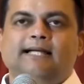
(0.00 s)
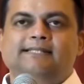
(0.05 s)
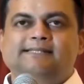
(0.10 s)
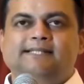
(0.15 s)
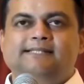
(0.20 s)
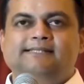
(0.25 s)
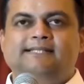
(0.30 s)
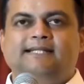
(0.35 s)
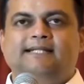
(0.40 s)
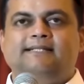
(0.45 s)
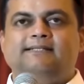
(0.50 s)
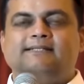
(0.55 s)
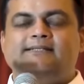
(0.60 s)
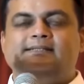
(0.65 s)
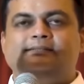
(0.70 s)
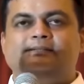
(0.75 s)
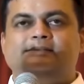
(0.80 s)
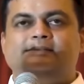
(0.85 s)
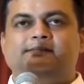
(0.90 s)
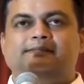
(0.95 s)
As I said,
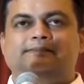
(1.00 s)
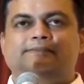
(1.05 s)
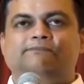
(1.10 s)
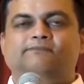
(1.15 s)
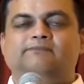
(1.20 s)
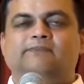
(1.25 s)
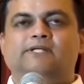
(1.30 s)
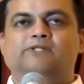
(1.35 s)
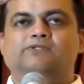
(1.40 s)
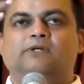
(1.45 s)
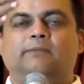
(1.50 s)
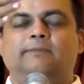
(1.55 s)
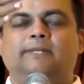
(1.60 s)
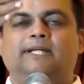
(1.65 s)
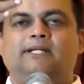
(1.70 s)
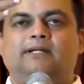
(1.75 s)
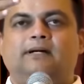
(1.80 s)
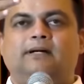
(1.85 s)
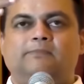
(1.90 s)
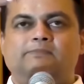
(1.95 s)
when
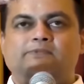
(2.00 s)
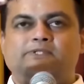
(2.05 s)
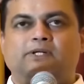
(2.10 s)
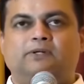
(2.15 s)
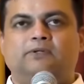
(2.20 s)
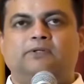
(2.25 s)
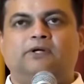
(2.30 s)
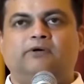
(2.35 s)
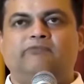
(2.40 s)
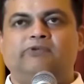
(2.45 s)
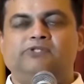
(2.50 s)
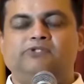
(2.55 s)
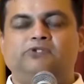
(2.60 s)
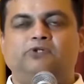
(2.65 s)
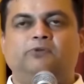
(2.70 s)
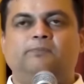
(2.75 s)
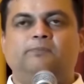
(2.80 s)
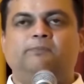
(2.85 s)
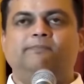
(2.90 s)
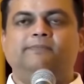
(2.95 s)
Swami comes out of his
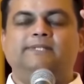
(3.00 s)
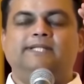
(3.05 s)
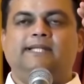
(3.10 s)
room,